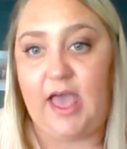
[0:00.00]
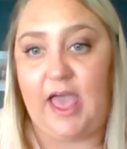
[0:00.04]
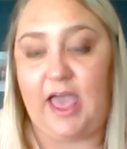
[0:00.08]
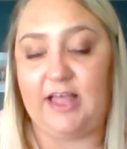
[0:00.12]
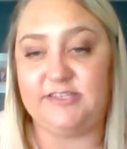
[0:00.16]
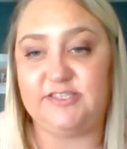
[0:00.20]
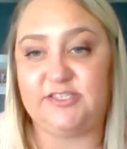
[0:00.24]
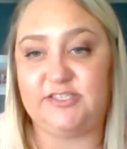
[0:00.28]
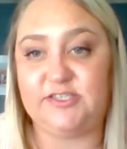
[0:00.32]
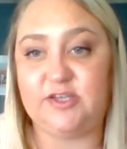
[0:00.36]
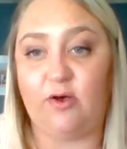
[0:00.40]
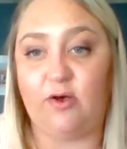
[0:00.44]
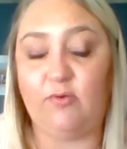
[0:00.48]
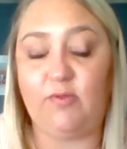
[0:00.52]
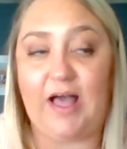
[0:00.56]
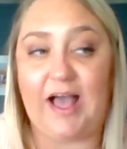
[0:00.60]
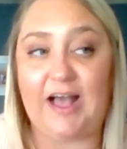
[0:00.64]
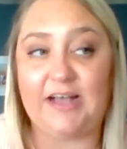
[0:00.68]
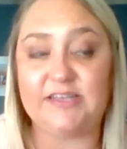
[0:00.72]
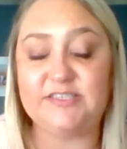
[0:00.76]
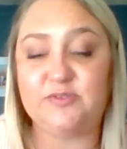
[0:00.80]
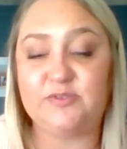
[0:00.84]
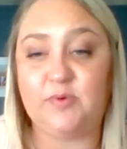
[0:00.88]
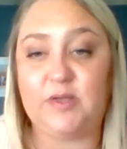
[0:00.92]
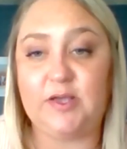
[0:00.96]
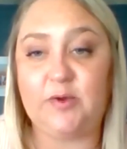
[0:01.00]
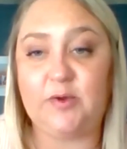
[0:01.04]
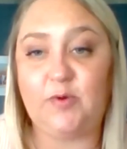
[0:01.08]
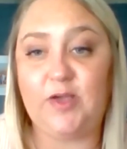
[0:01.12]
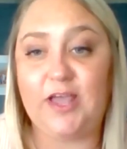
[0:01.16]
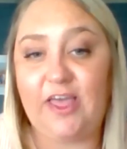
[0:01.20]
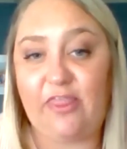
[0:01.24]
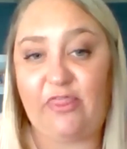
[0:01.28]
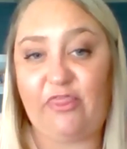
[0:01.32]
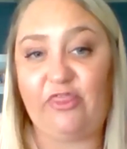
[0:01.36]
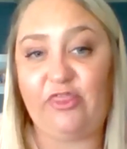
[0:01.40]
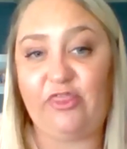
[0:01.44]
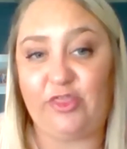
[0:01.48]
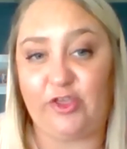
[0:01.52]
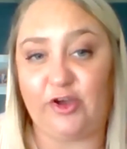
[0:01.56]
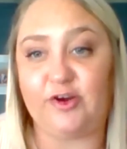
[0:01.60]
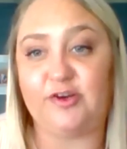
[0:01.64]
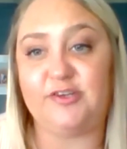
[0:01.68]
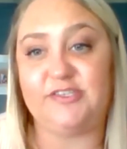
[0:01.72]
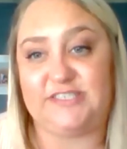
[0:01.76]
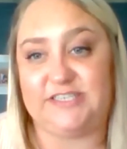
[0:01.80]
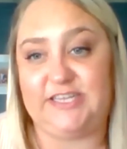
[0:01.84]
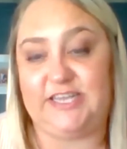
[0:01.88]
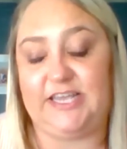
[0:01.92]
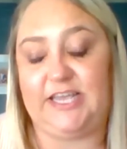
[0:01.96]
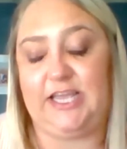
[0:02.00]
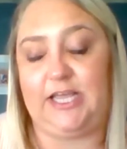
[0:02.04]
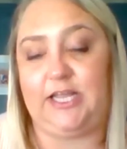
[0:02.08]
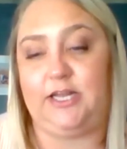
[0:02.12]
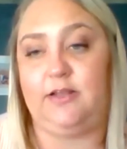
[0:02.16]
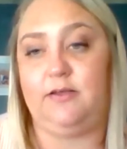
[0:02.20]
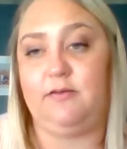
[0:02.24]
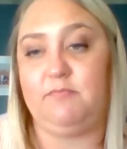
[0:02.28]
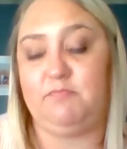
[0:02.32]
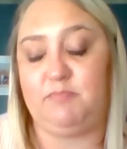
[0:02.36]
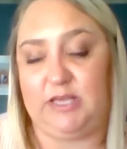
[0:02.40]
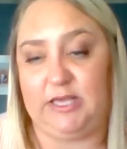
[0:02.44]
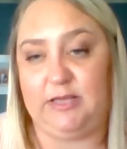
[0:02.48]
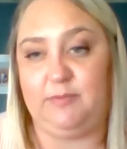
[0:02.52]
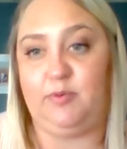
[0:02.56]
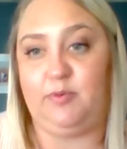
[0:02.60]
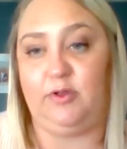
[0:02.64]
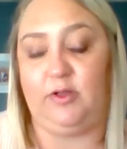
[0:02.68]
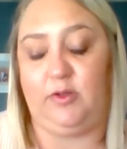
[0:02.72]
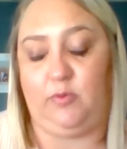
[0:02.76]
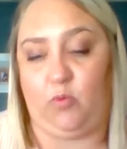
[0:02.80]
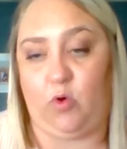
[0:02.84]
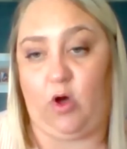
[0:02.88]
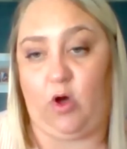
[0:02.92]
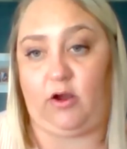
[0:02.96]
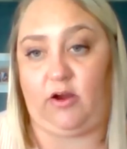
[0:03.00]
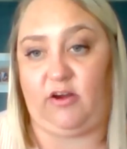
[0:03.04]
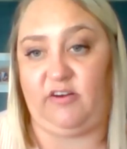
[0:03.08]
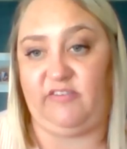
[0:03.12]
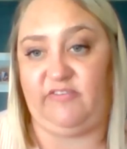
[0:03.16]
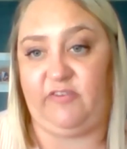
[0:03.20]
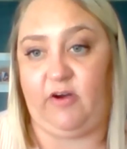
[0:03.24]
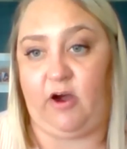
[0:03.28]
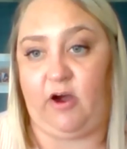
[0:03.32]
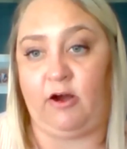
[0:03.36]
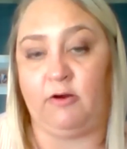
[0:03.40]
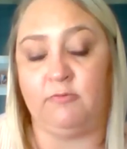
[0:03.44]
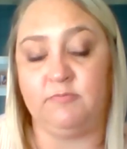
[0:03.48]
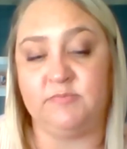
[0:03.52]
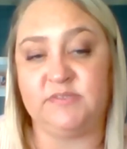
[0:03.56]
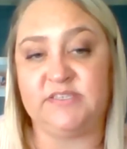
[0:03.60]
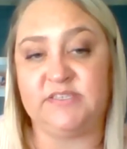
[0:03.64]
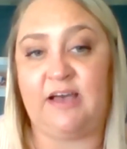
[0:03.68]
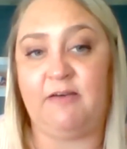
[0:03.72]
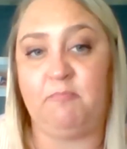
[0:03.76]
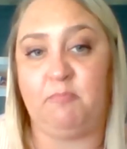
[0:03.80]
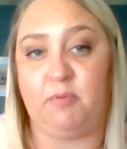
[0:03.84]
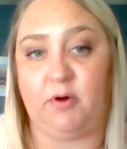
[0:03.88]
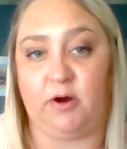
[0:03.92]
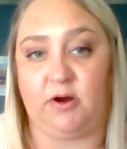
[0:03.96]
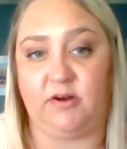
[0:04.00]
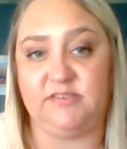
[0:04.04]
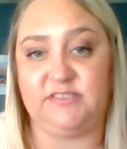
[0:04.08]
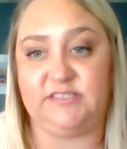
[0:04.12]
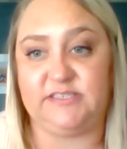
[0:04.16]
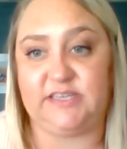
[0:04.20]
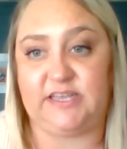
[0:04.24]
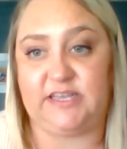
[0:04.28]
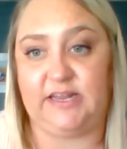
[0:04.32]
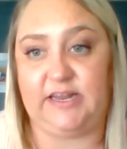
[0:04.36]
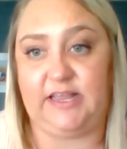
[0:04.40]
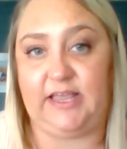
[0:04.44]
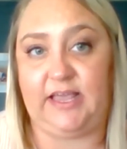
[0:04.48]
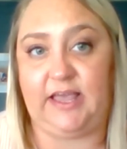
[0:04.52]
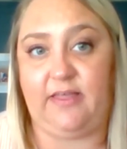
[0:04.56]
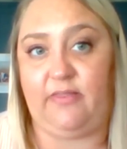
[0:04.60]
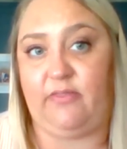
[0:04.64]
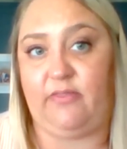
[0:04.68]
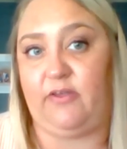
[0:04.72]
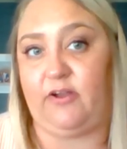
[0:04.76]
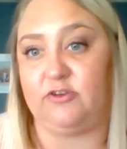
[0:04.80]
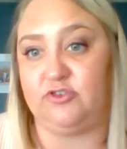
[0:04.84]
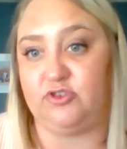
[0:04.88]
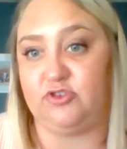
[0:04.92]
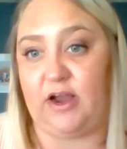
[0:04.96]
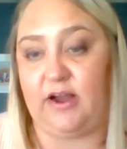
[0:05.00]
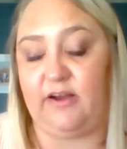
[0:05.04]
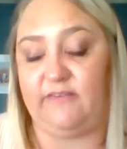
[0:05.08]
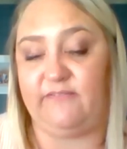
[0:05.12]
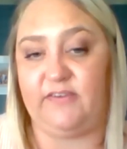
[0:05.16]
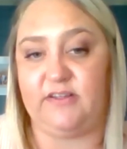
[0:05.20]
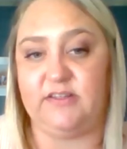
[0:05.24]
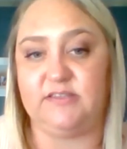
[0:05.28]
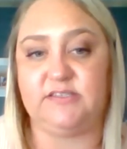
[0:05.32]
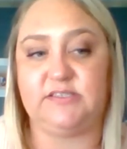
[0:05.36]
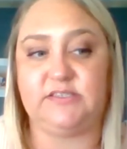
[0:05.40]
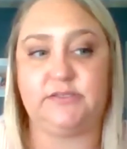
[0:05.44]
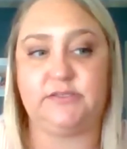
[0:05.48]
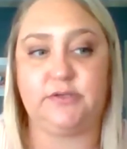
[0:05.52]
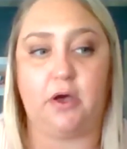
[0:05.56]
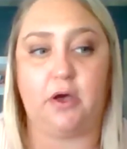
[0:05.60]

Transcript: And so last week we had 13 people in Walker Farms have birds getting in their dryer vents.